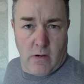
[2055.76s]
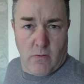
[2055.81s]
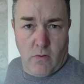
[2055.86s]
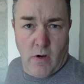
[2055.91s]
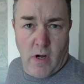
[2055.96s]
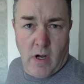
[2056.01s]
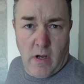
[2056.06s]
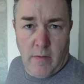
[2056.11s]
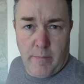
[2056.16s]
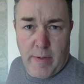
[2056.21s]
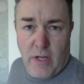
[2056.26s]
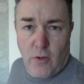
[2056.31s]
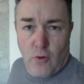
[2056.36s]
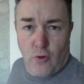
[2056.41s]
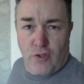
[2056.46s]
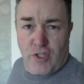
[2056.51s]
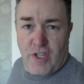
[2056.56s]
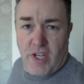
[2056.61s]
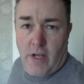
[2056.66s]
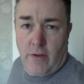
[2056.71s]
Right, I've been
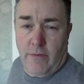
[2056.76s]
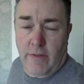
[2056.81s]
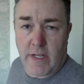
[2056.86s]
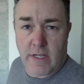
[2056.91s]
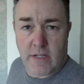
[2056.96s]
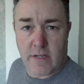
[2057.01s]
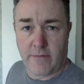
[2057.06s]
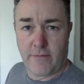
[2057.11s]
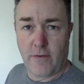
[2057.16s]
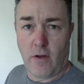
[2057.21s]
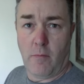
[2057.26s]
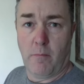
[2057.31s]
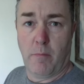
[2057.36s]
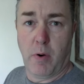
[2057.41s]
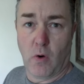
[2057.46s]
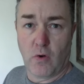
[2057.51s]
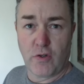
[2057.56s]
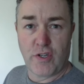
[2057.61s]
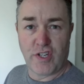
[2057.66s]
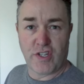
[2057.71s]
good tea on this. I've not
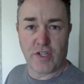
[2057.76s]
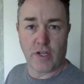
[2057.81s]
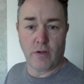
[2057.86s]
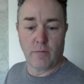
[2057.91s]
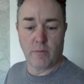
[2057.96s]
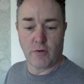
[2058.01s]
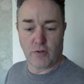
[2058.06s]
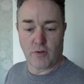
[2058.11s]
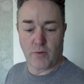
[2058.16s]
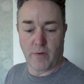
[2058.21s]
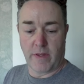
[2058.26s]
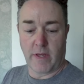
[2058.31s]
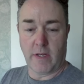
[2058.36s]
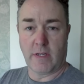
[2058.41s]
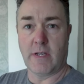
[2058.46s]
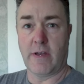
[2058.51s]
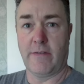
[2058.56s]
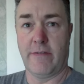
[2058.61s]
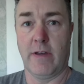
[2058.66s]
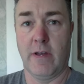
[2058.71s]
bored you too much with
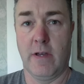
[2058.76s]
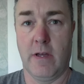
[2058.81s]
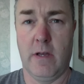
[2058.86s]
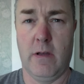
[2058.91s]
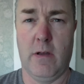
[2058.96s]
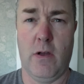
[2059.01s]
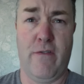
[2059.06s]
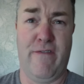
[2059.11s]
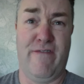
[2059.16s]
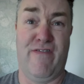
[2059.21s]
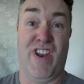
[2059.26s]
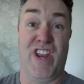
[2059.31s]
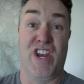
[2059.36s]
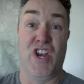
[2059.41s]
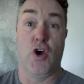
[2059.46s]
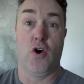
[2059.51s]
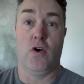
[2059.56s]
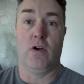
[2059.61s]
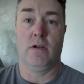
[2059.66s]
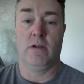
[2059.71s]
it, have I? Hopefully
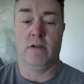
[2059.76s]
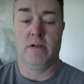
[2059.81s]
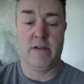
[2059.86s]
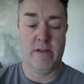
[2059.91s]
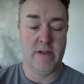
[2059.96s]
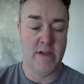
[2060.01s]
not.